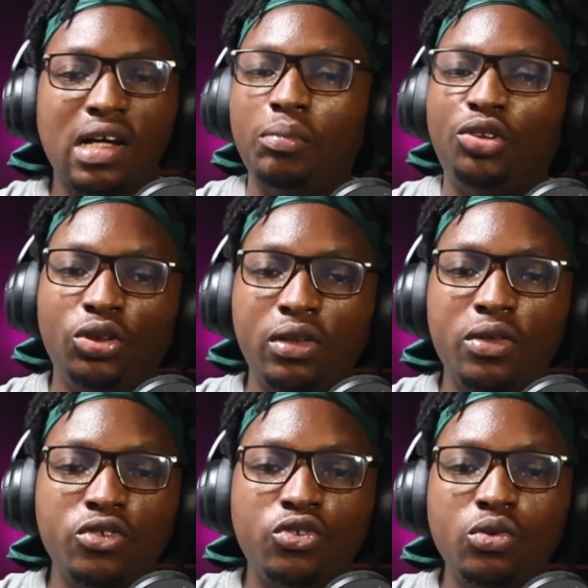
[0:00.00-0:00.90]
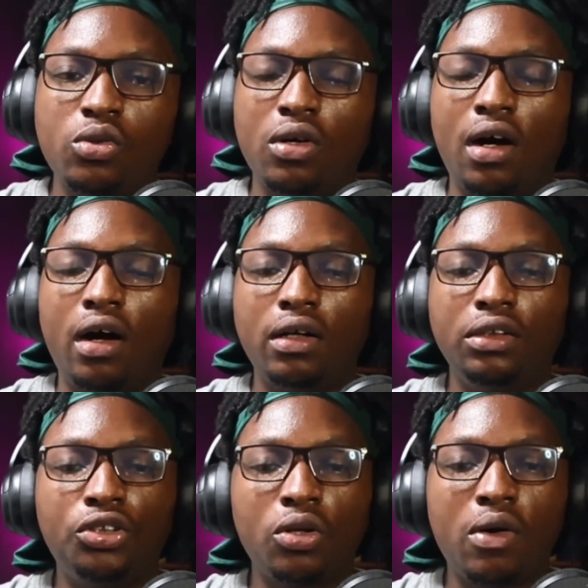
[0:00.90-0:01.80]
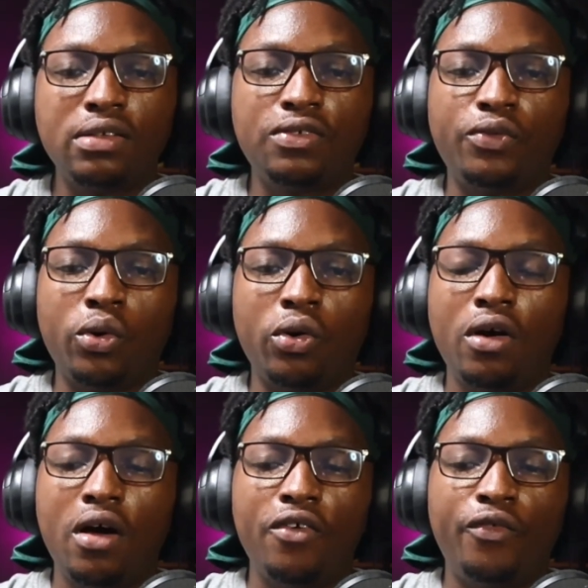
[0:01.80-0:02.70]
I'm sure there was no insurance for